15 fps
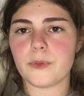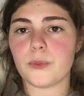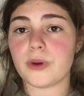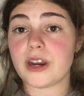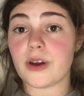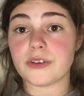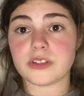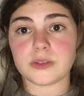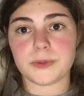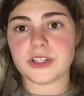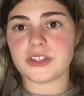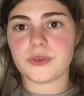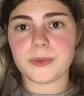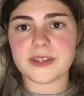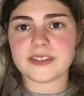when I was
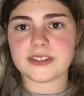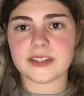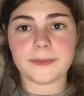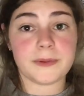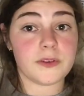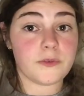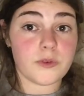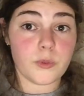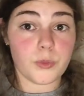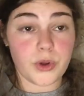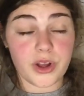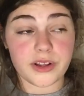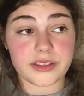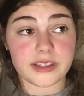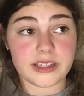supposed to be sleeping for
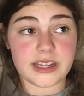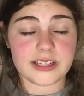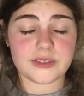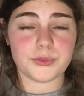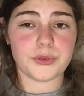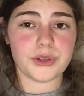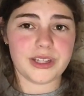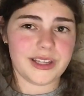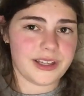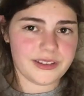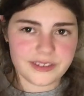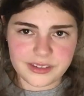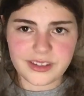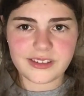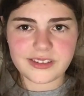work the next morning
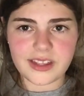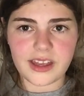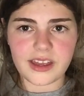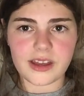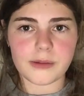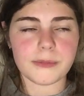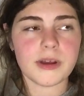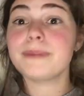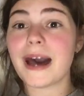at 6 a.m.